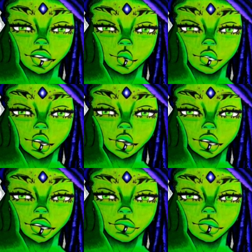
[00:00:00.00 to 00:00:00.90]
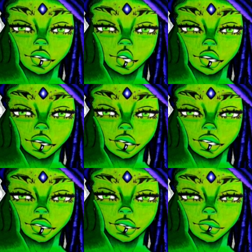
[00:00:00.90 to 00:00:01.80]
I just don't know,
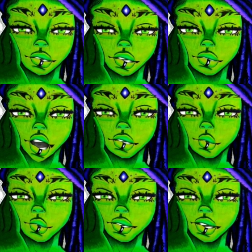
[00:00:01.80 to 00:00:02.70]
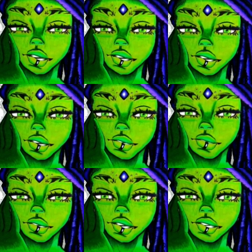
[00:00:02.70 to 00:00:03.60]
the tone it will have
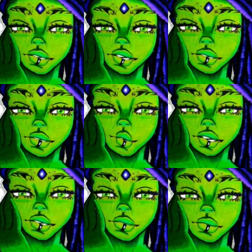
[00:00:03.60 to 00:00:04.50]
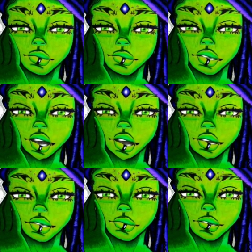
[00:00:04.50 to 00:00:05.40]
until after later
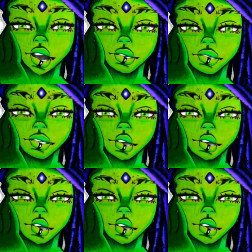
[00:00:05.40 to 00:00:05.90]
on tomorrow.